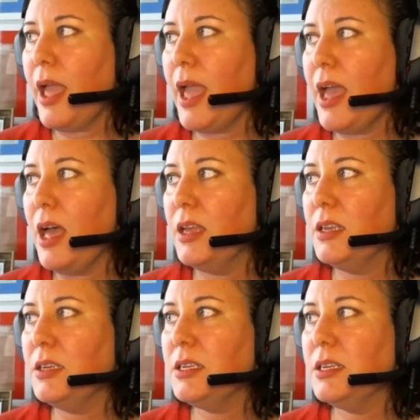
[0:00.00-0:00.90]

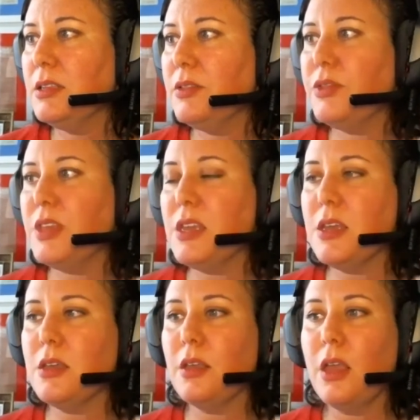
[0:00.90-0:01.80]
and
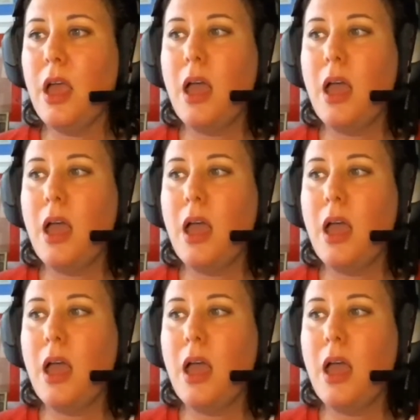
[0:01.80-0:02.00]
the